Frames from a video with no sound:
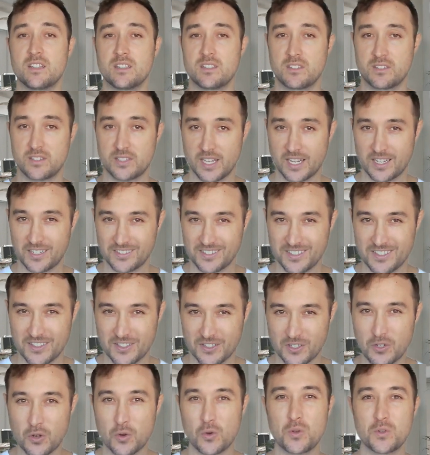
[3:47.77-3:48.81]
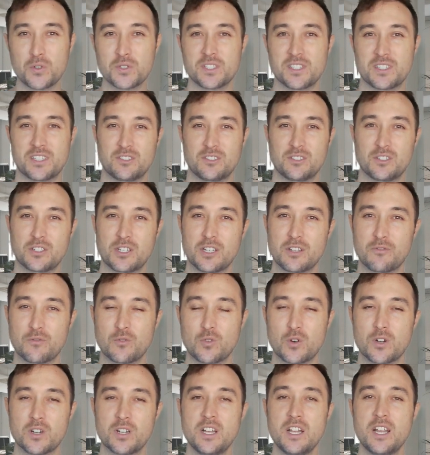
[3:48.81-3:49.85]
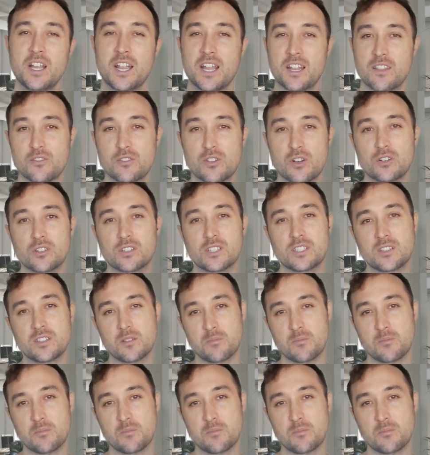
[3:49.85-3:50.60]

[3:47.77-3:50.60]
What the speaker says: secondly, the goals that they're looking for, and thirdly, the